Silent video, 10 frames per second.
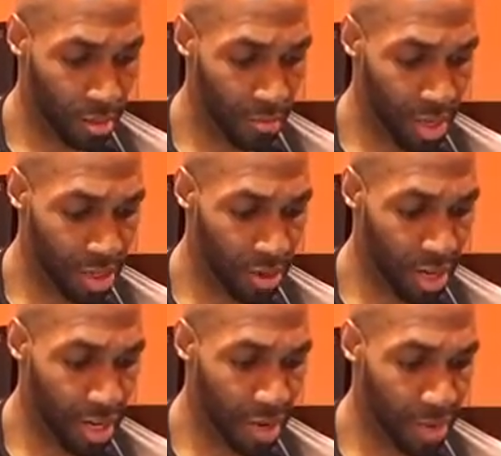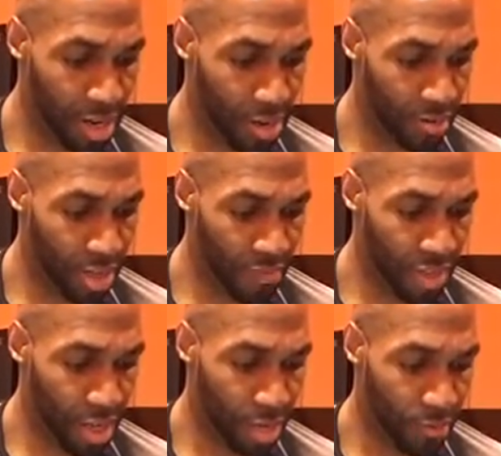make sure I got my notes and
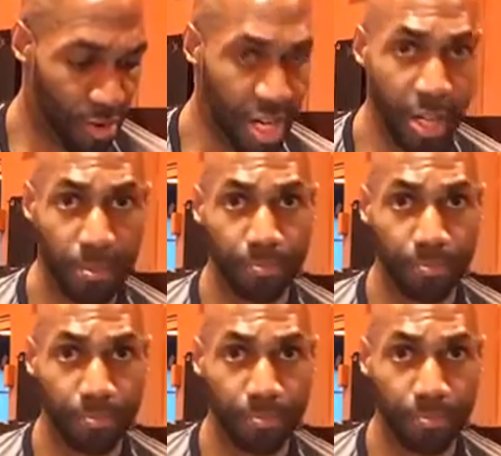everything ready.